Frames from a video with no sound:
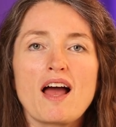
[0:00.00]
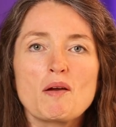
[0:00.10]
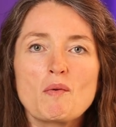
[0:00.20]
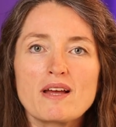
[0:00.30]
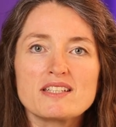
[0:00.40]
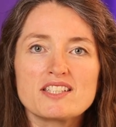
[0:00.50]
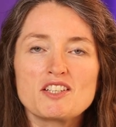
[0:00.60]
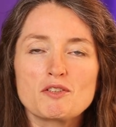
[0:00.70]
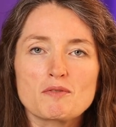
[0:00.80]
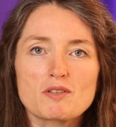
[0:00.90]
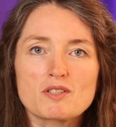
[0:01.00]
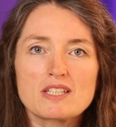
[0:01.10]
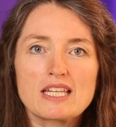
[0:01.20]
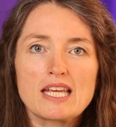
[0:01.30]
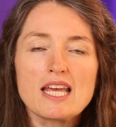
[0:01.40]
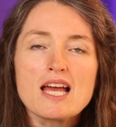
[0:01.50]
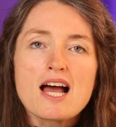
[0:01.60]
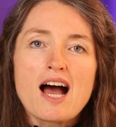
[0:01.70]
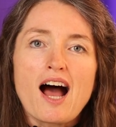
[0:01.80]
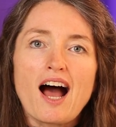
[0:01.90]
I went to university,
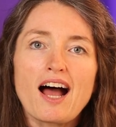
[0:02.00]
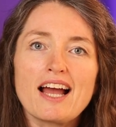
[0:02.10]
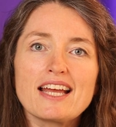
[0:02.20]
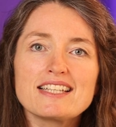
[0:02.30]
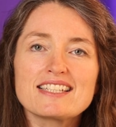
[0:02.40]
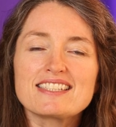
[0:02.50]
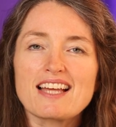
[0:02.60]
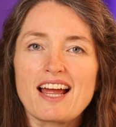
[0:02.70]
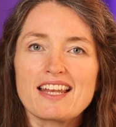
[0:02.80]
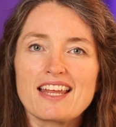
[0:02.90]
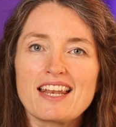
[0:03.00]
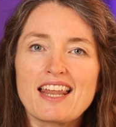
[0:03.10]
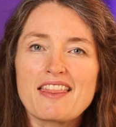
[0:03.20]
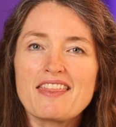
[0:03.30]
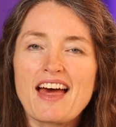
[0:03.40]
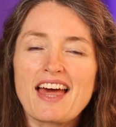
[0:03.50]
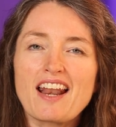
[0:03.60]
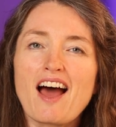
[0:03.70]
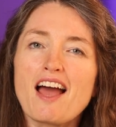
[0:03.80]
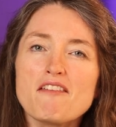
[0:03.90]
I decided
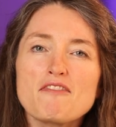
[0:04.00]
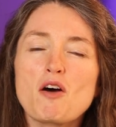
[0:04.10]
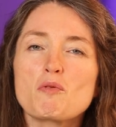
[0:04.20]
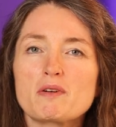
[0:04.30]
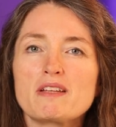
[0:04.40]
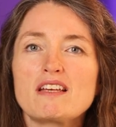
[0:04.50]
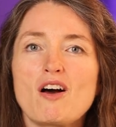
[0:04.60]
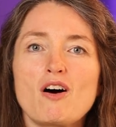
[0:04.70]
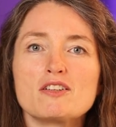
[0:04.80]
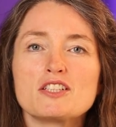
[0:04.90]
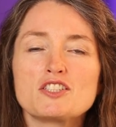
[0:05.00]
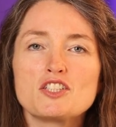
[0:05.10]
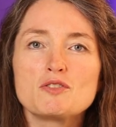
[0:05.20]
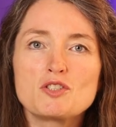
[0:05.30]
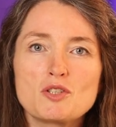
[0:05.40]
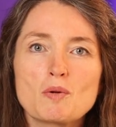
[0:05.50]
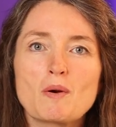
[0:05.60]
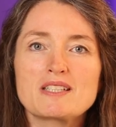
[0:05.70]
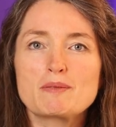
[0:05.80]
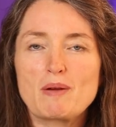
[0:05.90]
that I felt really called to
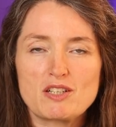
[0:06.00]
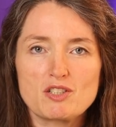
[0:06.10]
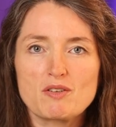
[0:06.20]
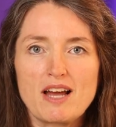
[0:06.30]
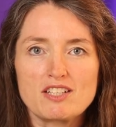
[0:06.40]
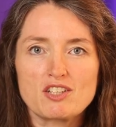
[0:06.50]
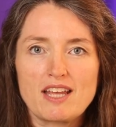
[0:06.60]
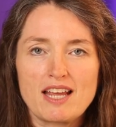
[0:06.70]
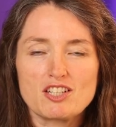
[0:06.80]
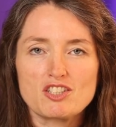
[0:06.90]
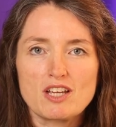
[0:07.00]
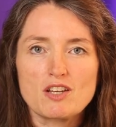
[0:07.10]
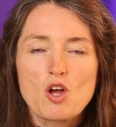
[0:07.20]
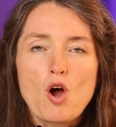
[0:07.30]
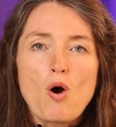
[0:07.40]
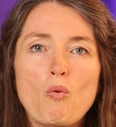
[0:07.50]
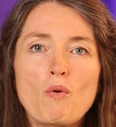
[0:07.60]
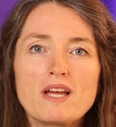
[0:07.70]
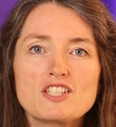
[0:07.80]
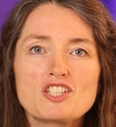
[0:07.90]
do special education,
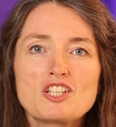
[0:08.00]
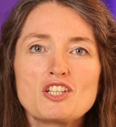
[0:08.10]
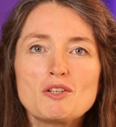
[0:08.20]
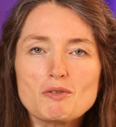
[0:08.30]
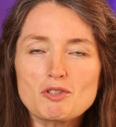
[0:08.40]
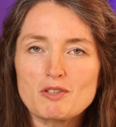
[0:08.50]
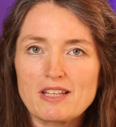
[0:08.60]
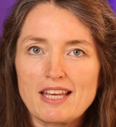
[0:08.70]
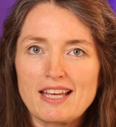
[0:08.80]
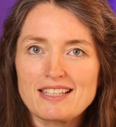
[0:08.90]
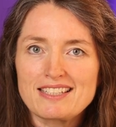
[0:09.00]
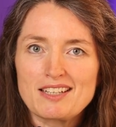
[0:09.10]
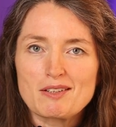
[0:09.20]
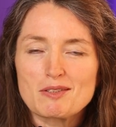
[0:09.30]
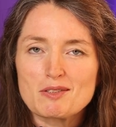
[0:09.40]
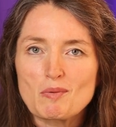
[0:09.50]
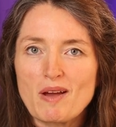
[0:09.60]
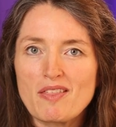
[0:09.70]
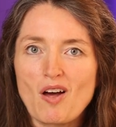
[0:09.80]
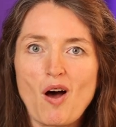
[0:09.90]
which usually deals
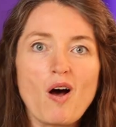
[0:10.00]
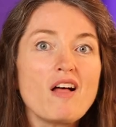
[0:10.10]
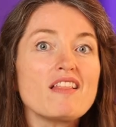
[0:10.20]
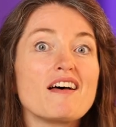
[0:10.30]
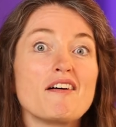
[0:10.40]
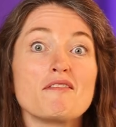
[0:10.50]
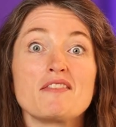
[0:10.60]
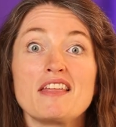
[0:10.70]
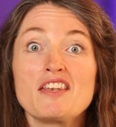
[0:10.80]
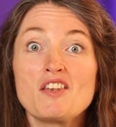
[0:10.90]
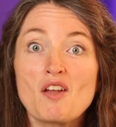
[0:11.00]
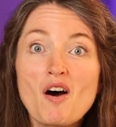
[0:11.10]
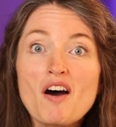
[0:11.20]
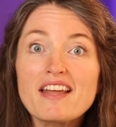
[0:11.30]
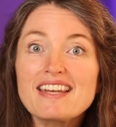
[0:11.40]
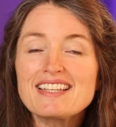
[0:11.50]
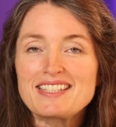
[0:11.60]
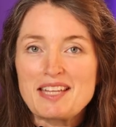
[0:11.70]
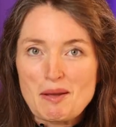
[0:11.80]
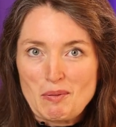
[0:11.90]
with all of the
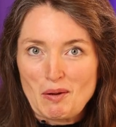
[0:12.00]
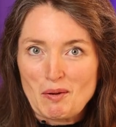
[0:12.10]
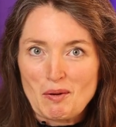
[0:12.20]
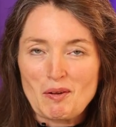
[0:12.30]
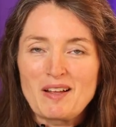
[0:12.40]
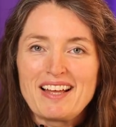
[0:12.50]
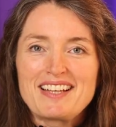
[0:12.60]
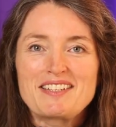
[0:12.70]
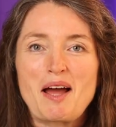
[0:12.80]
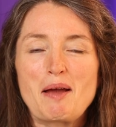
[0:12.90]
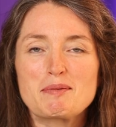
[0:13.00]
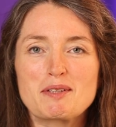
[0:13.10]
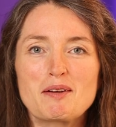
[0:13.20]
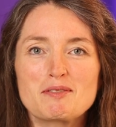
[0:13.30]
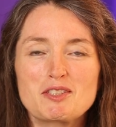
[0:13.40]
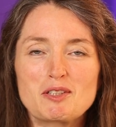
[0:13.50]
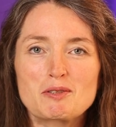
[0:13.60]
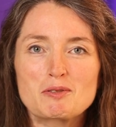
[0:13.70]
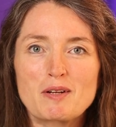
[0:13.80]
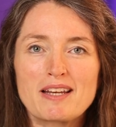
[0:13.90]
non-typical types of
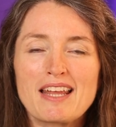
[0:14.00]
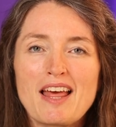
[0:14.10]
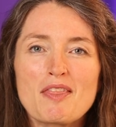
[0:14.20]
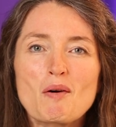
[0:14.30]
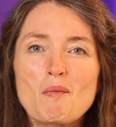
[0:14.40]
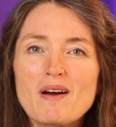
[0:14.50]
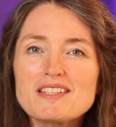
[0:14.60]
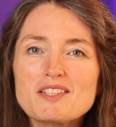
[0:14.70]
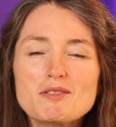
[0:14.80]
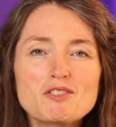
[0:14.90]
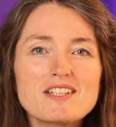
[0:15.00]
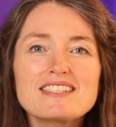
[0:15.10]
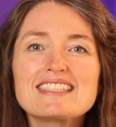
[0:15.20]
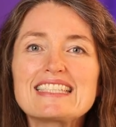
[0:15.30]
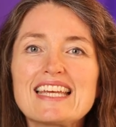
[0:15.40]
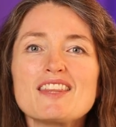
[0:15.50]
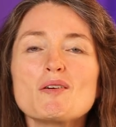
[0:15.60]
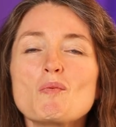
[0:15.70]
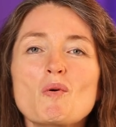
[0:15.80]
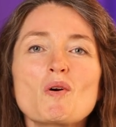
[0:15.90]
children, the ones who just see
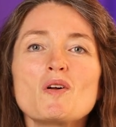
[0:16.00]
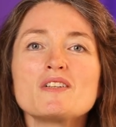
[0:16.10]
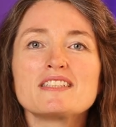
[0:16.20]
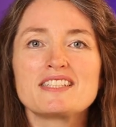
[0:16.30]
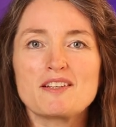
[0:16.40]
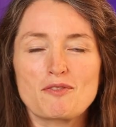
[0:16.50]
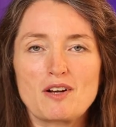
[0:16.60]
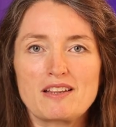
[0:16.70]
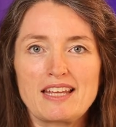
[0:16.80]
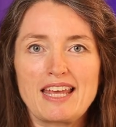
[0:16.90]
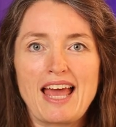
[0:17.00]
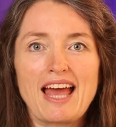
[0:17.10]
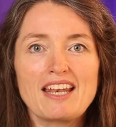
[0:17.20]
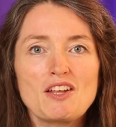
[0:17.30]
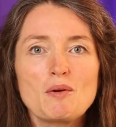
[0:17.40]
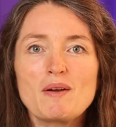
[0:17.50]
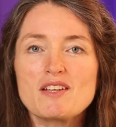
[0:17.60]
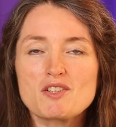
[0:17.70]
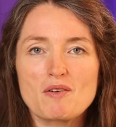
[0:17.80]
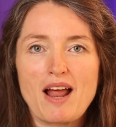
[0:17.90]
the world differently and who
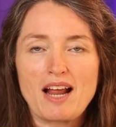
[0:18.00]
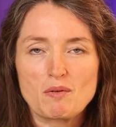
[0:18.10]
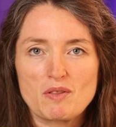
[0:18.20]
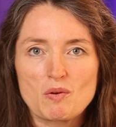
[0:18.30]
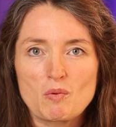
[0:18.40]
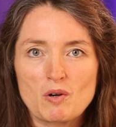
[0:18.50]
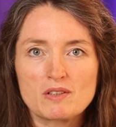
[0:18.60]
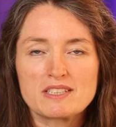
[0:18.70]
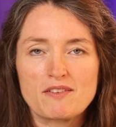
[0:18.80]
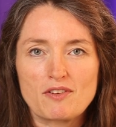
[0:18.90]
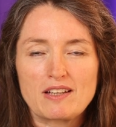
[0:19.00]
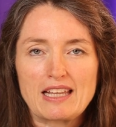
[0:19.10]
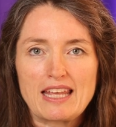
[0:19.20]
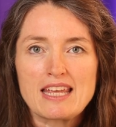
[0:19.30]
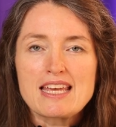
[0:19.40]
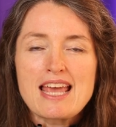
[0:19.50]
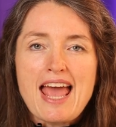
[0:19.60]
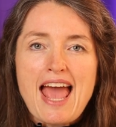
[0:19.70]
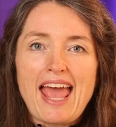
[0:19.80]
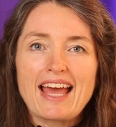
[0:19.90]
interact with the world differently.
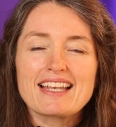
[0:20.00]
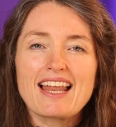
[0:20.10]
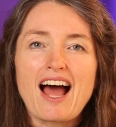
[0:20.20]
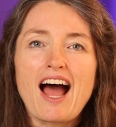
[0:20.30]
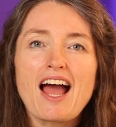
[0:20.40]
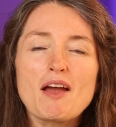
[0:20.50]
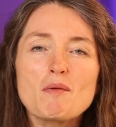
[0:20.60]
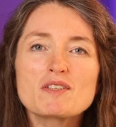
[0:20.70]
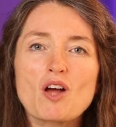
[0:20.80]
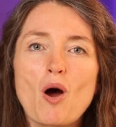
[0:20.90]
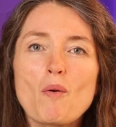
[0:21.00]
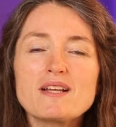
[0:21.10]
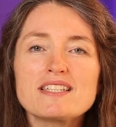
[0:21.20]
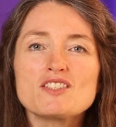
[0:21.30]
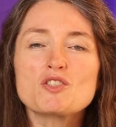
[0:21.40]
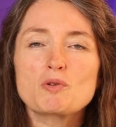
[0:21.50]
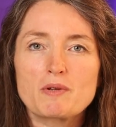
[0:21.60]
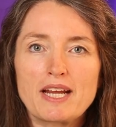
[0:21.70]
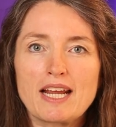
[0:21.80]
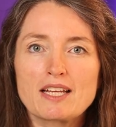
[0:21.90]
And I was always
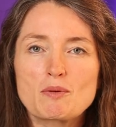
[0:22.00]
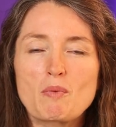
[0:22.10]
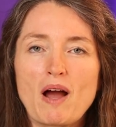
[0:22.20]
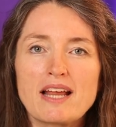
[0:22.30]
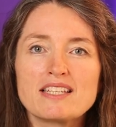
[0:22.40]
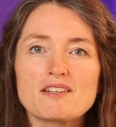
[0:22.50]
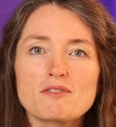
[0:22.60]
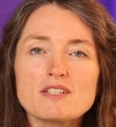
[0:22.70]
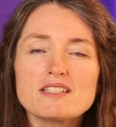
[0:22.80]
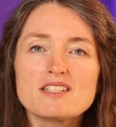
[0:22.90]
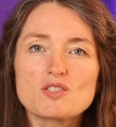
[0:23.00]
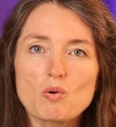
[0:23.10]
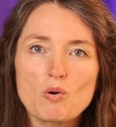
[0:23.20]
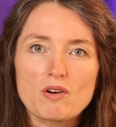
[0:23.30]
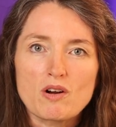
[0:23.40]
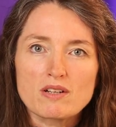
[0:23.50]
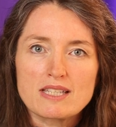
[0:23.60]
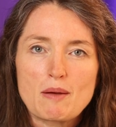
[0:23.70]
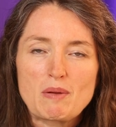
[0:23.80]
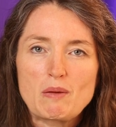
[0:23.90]
intrigued by different
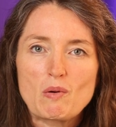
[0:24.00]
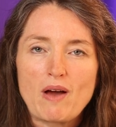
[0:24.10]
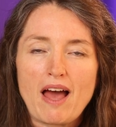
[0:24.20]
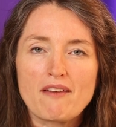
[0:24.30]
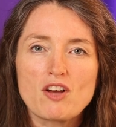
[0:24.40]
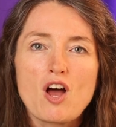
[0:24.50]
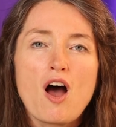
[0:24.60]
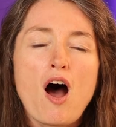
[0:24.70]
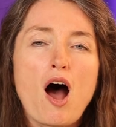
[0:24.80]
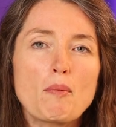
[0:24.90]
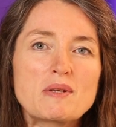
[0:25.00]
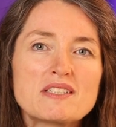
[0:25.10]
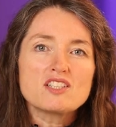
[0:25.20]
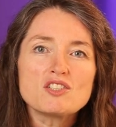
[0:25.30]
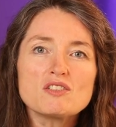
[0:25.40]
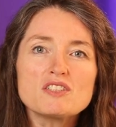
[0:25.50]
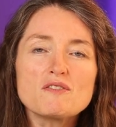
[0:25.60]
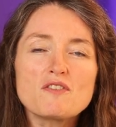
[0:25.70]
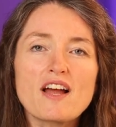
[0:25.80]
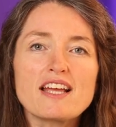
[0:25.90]
disorders that people have. Oppositional
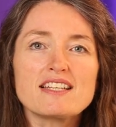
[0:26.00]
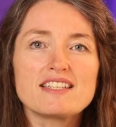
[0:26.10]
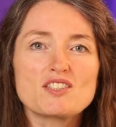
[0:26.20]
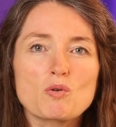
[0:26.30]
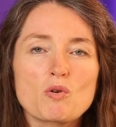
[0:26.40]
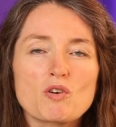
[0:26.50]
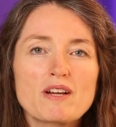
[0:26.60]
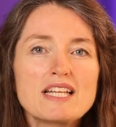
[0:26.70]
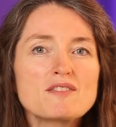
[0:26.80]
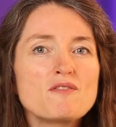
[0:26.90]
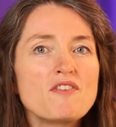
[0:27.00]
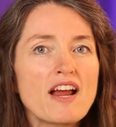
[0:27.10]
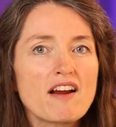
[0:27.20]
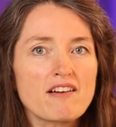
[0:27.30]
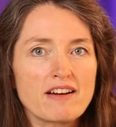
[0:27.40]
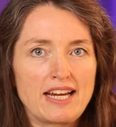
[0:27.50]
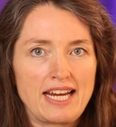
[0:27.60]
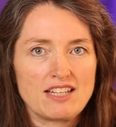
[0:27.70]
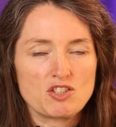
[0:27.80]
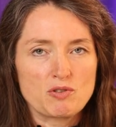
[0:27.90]
defiant disorder is
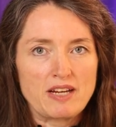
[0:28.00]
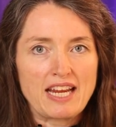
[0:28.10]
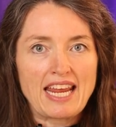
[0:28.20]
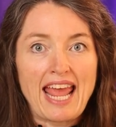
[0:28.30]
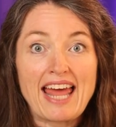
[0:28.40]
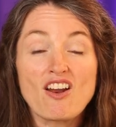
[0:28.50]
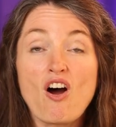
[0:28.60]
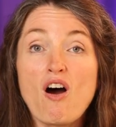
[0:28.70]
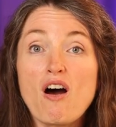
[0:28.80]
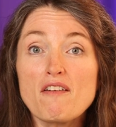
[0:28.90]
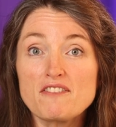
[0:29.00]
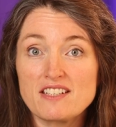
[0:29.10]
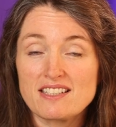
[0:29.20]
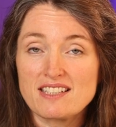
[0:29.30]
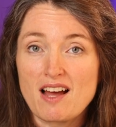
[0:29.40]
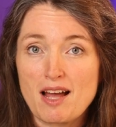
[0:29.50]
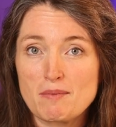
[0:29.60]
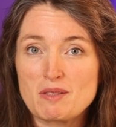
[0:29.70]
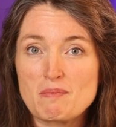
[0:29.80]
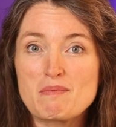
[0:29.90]
very intriguing and
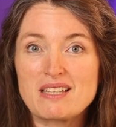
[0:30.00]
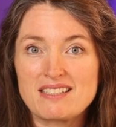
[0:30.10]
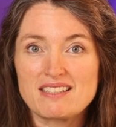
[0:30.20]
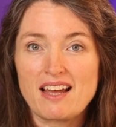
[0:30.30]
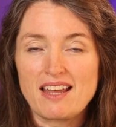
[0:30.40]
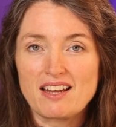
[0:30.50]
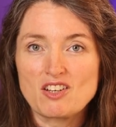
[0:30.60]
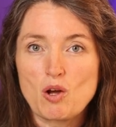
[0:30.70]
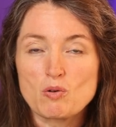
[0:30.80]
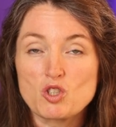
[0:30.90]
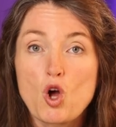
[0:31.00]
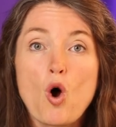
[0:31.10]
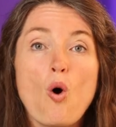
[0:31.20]
oftentimes misdiagnosed,